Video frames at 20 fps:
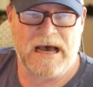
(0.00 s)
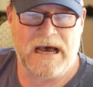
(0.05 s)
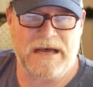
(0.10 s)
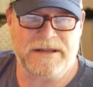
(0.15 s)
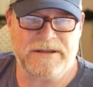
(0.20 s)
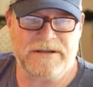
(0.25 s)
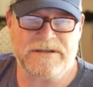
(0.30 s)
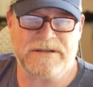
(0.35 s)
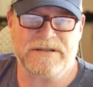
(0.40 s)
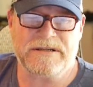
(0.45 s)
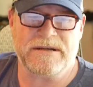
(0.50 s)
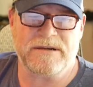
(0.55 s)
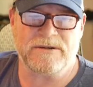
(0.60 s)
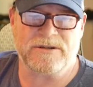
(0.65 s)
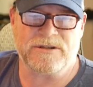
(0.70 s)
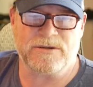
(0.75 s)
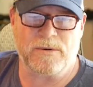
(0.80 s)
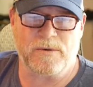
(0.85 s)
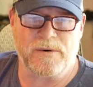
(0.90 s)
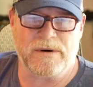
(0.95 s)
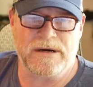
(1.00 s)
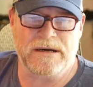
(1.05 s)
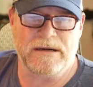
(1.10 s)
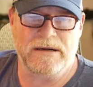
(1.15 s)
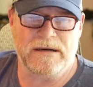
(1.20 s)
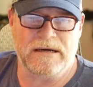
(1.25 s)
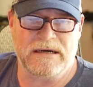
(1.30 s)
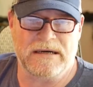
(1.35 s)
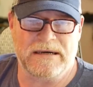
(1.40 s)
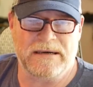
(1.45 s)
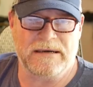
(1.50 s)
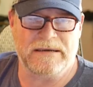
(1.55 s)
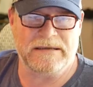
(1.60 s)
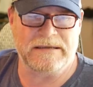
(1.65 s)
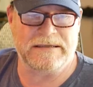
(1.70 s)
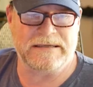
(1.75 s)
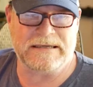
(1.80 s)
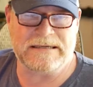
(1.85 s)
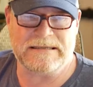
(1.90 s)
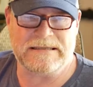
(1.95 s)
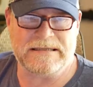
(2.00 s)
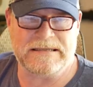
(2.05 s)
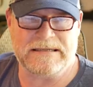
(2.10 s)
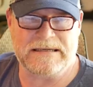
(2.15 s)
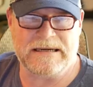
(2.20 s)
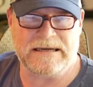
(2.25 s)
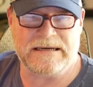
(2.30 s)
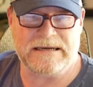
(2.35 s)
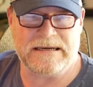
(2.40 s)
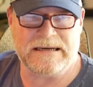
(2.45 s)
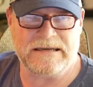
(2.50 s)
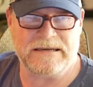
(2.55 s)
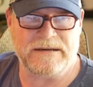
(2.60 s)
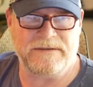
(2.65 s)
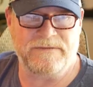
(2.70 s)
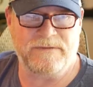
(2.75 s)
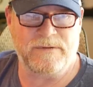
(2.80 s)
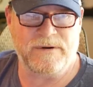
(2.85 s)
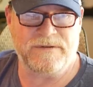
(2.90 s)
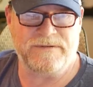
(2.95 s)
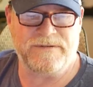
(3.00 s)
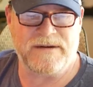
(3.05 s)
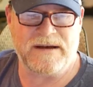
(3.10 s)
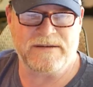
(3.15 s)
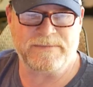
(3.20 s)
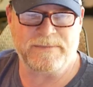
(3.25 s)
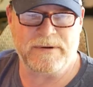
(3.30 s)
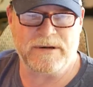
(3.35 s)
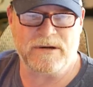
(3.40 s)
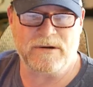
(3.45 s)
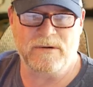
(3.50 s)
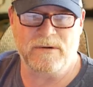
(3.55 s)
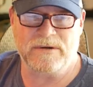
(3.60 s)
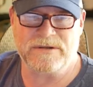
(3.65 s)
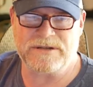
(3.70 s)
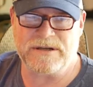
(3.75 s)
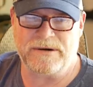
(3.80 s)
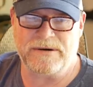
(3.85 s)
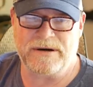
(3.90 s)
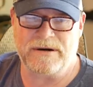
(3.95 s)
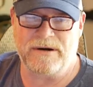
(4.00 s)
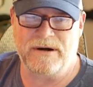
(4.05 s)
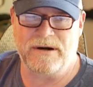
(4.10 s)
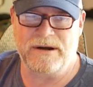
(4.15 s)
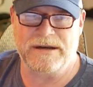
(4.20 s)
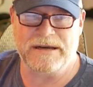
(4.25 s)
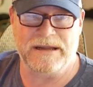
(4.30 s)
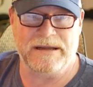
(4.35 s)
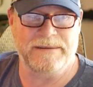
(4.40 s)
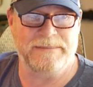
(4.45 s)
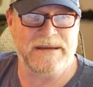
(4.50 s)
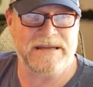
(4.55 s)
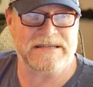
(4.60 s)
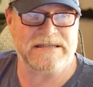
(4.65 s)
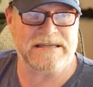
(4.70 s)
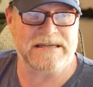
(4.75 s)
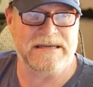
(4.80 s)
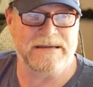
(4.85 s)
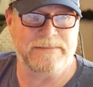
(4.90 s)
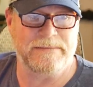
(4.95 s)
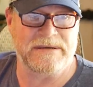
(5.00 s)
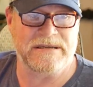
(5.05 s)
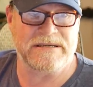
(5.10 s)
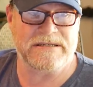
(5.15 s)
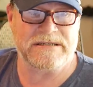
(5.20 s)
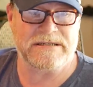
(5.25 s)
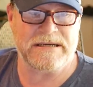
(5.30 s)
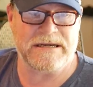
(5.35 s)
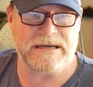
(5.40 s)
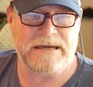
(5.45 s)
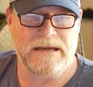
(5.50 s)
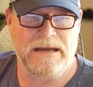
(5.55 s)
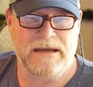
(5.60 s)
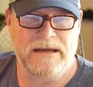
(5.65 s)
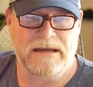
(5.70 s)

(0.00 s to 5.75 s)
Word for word: Uh, this is a story uh, in 1945. It's pretty cool. I saw it on MSNBC,